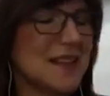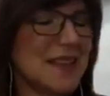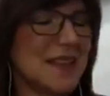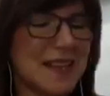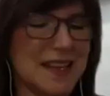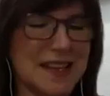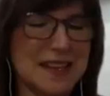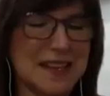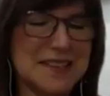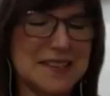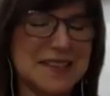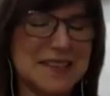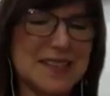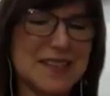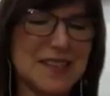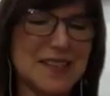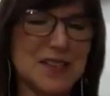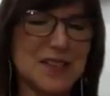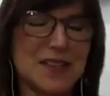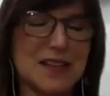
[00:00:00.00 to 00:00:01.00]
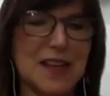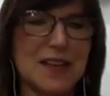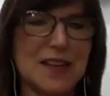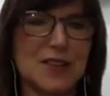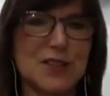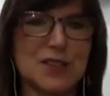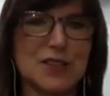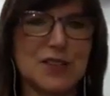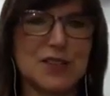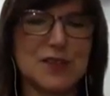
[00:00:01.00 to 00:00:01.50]
a skill that I
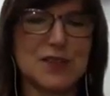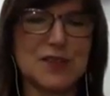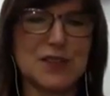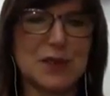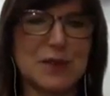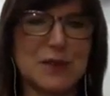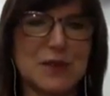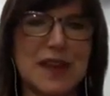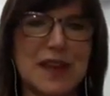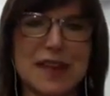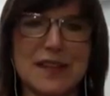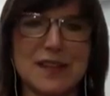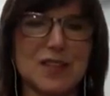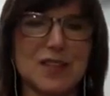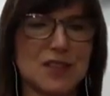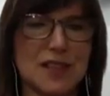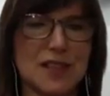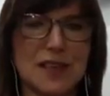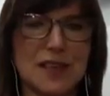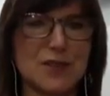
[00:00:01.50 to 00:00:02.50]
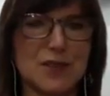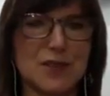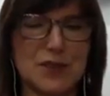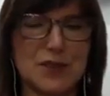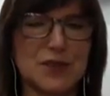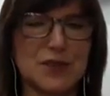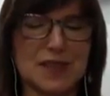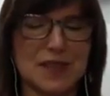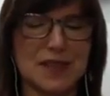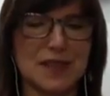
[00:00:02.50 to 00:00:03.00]
learned from Heidi Schleifer,
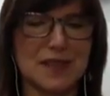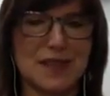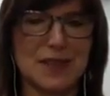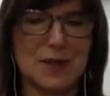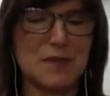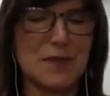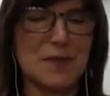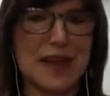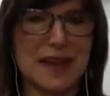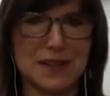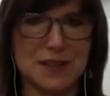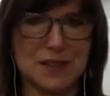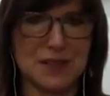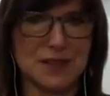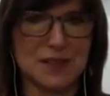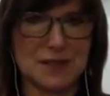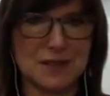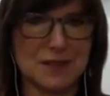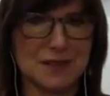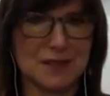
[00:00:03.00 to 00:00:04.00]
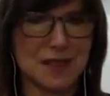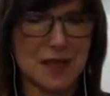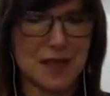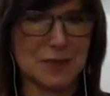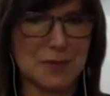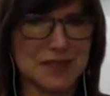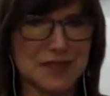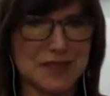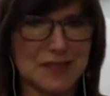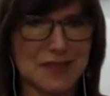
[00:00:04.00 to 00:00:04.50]
who's a master
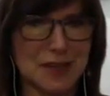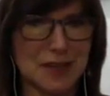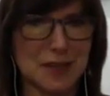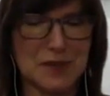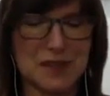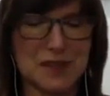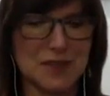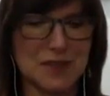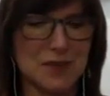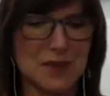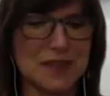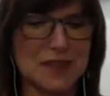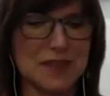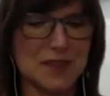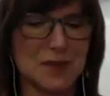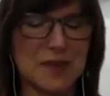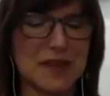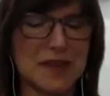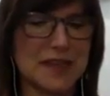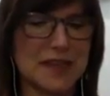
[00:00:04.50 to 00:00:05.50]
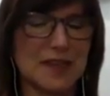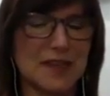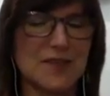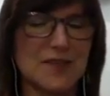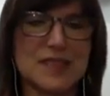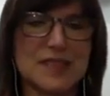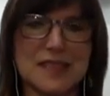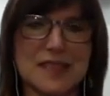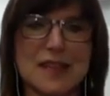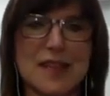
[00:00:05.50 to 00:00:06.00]
couples therapist, runs
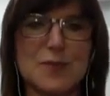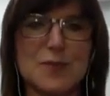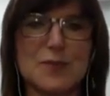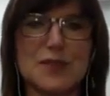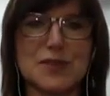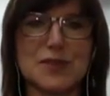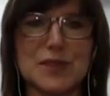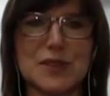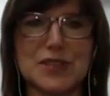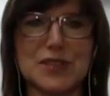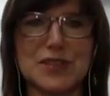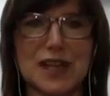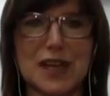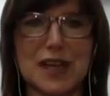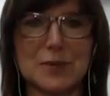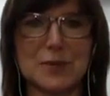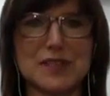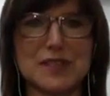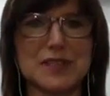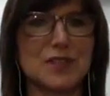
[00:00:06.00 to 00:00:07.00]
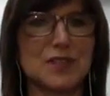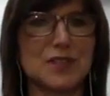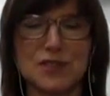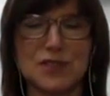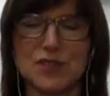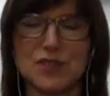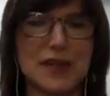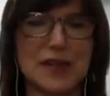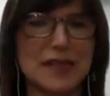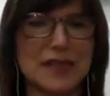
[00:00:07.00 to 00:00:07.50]
magnificent couples workshops
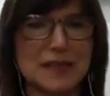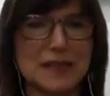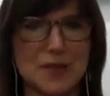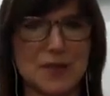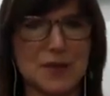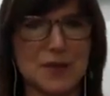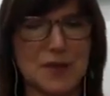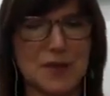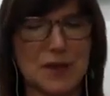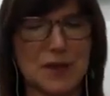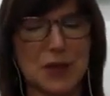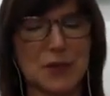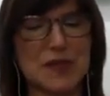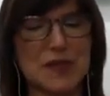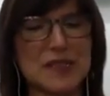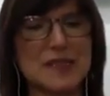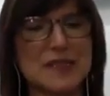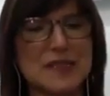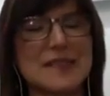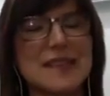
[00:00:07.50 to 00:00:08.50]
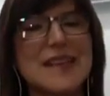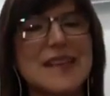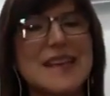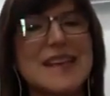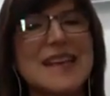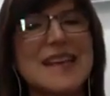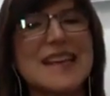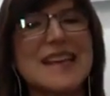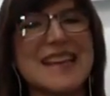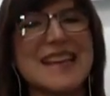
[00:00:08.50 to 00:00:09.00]
and trains other therapists,
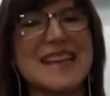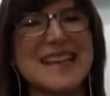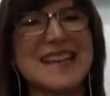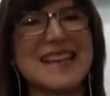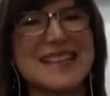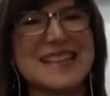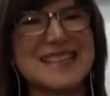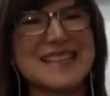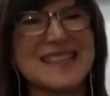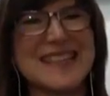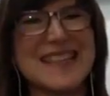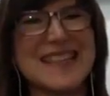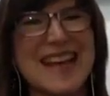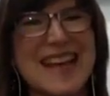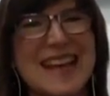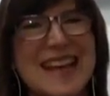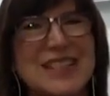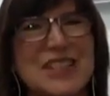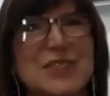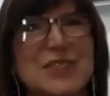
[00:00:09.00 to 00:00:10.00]
is that